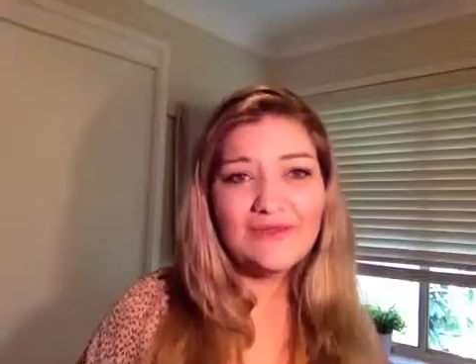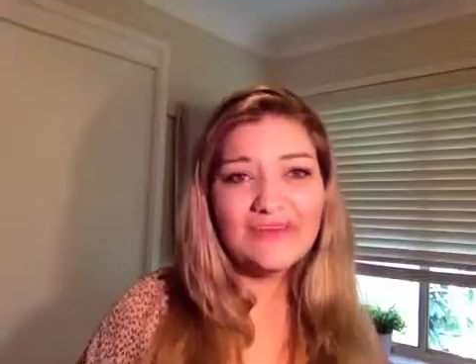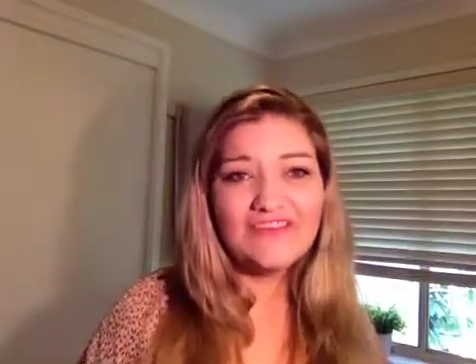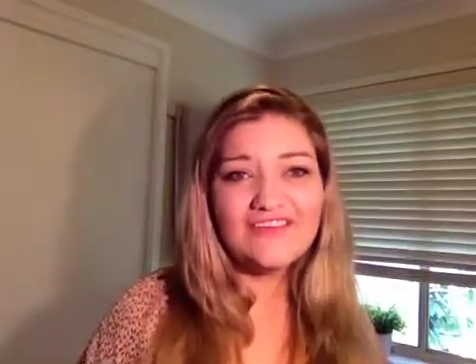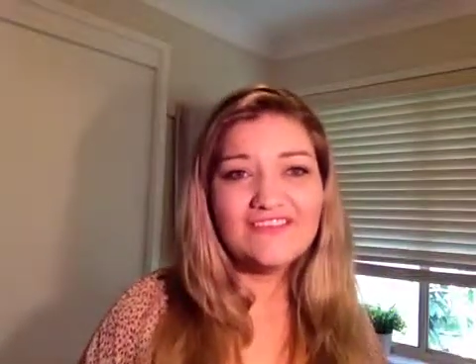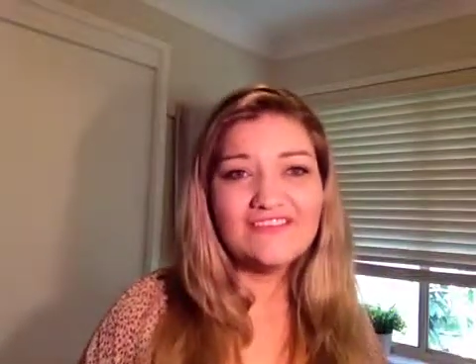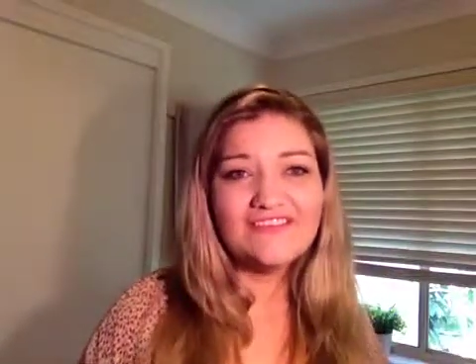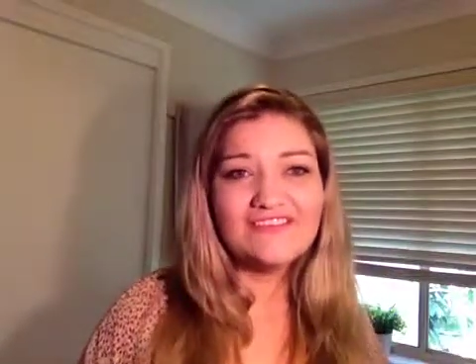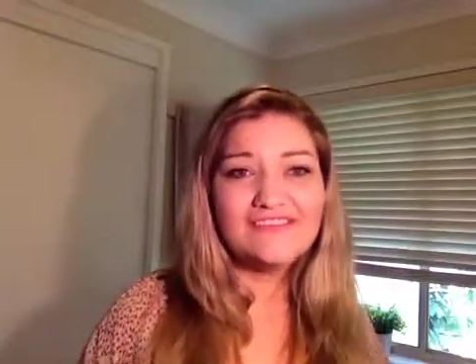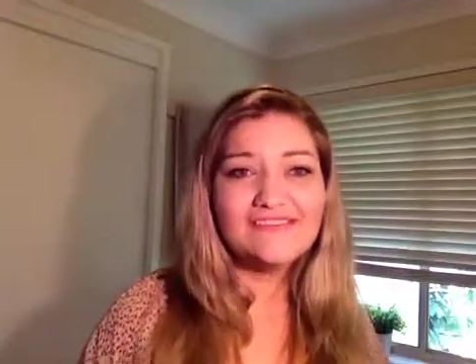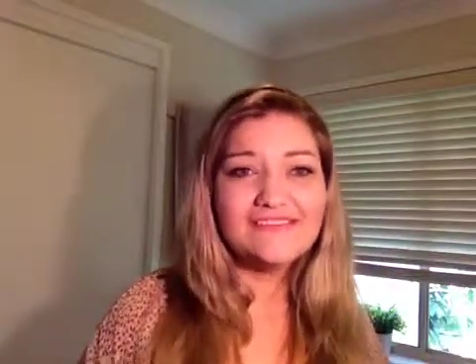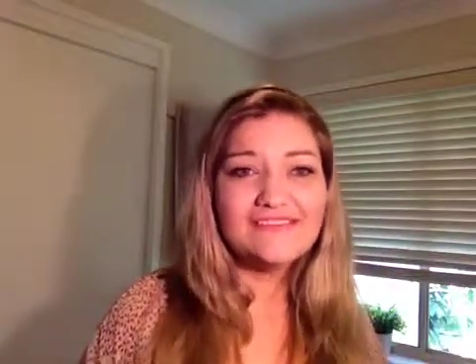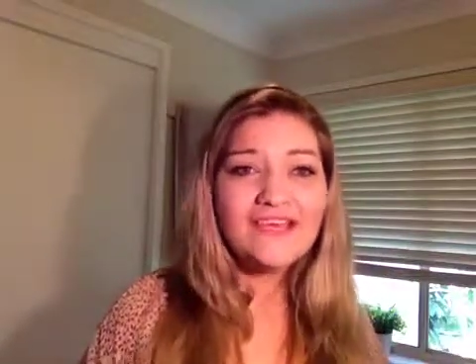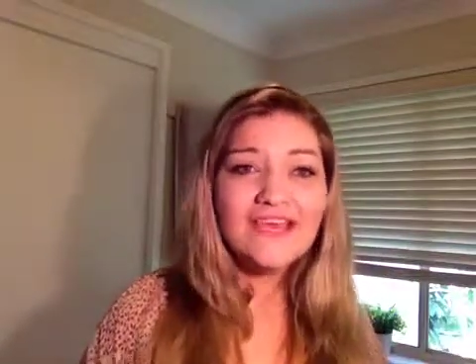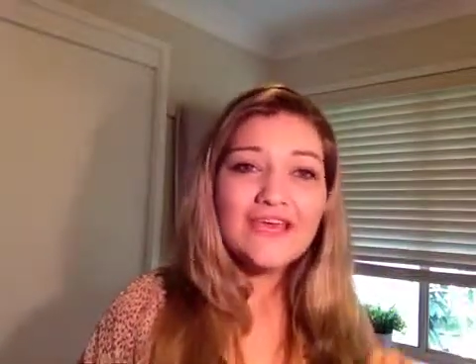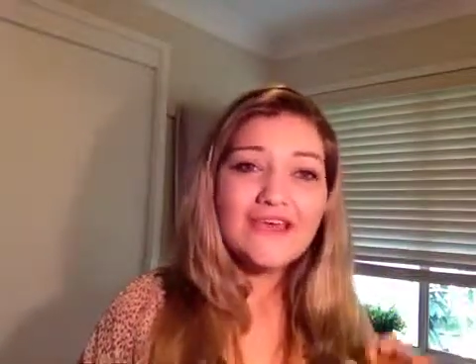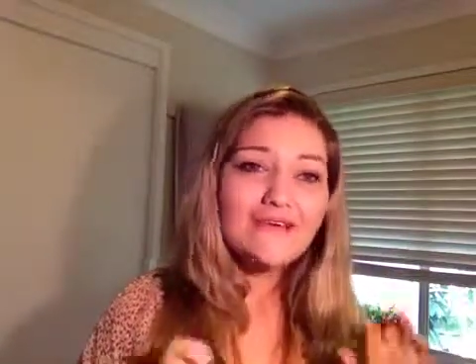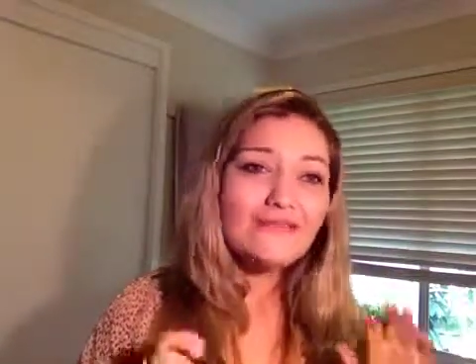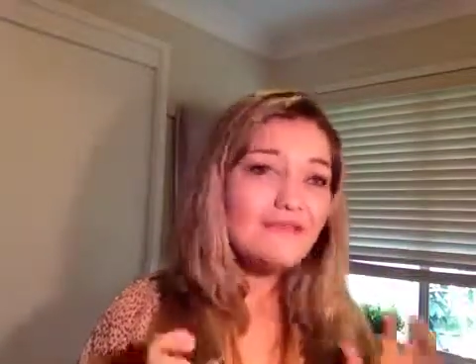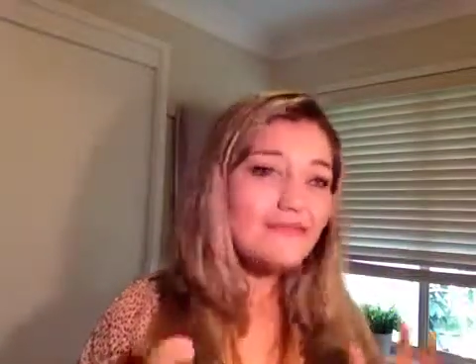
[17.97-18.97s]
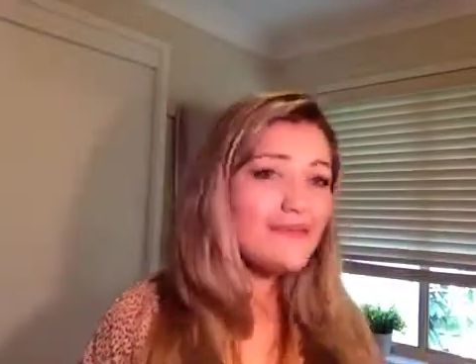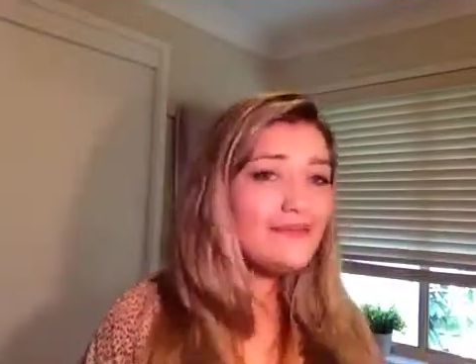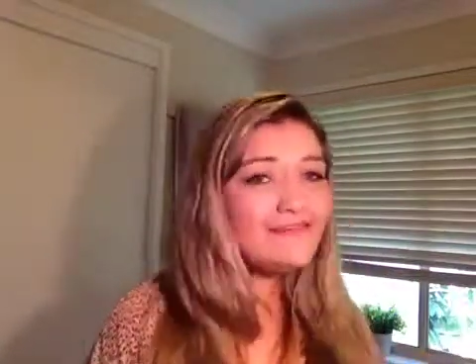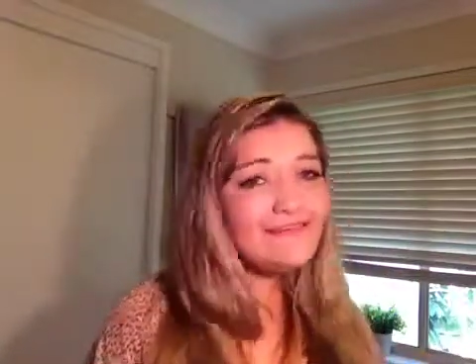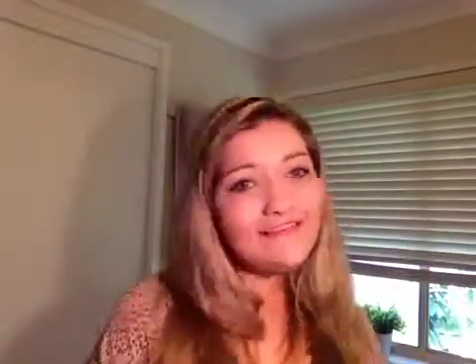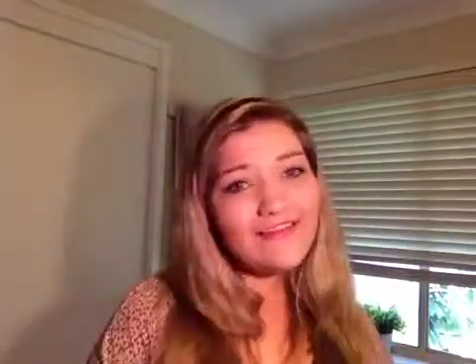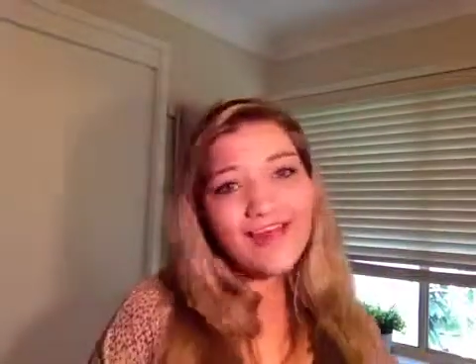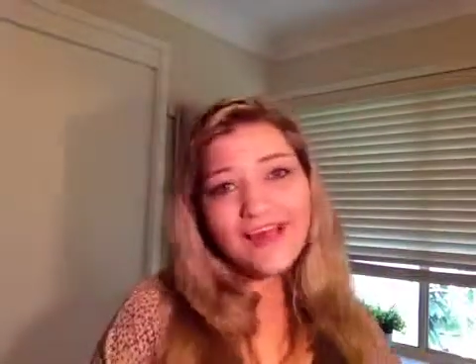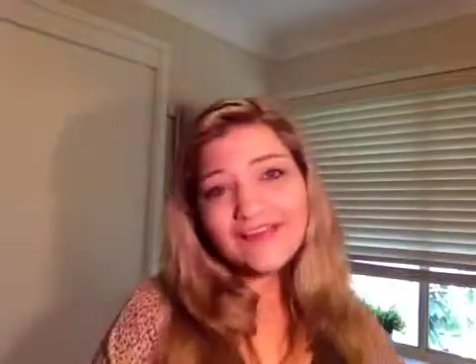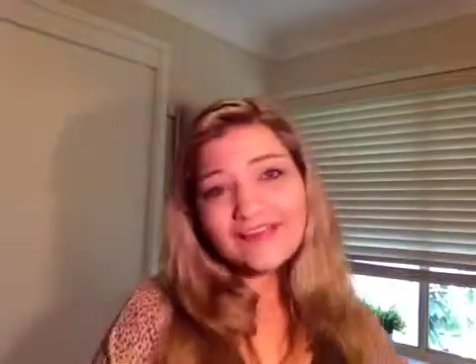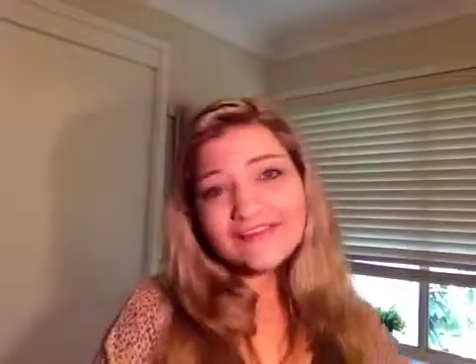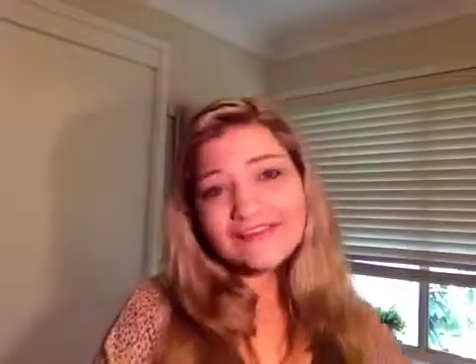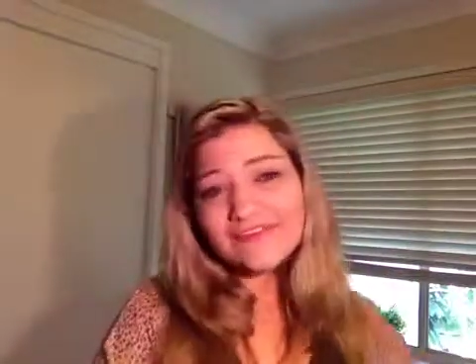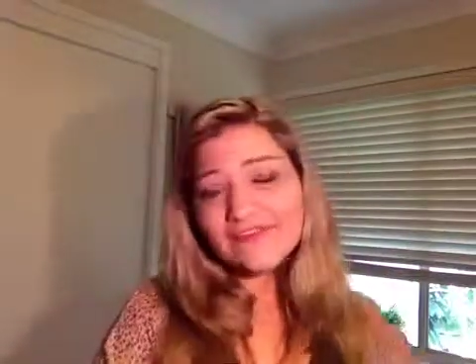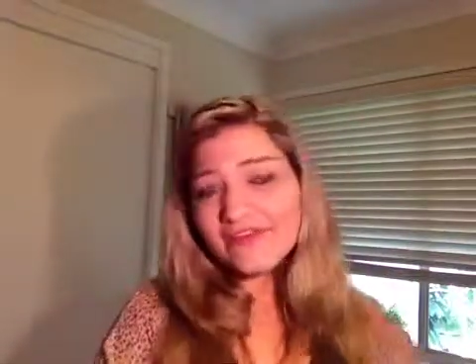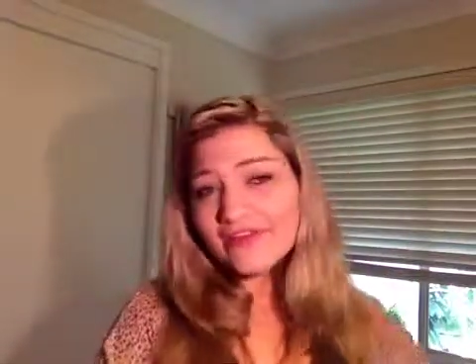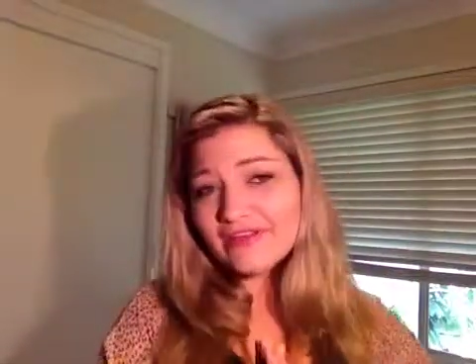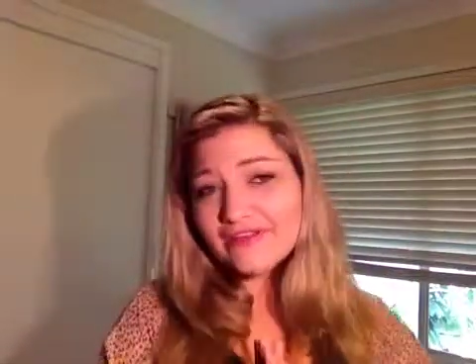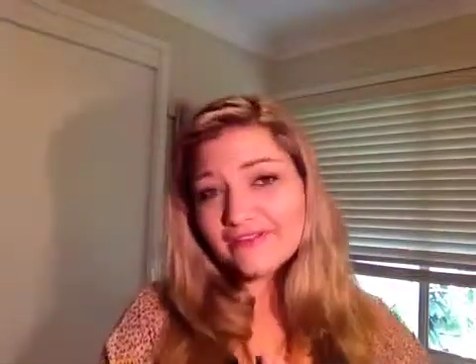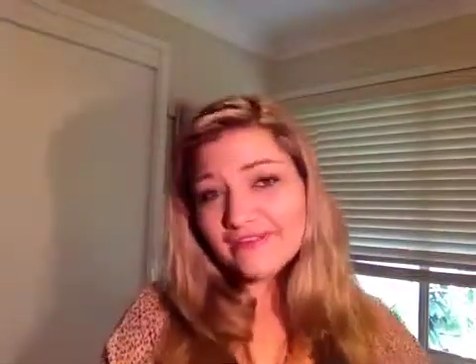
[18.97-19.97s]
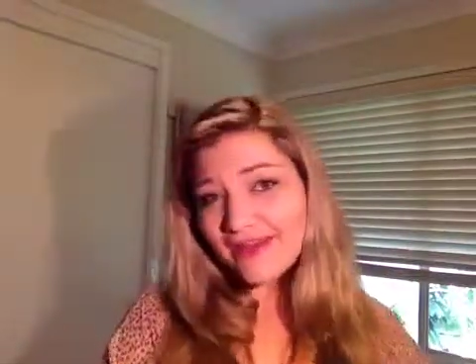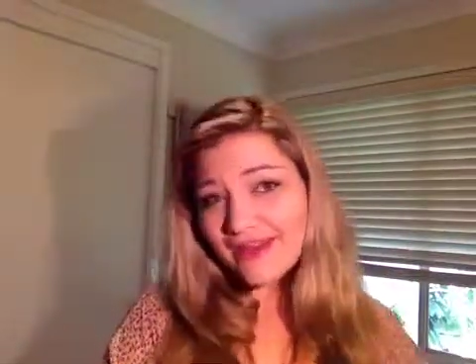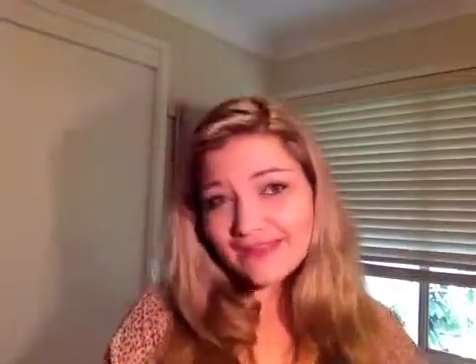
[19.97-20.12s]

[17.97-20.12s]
because we all like to feel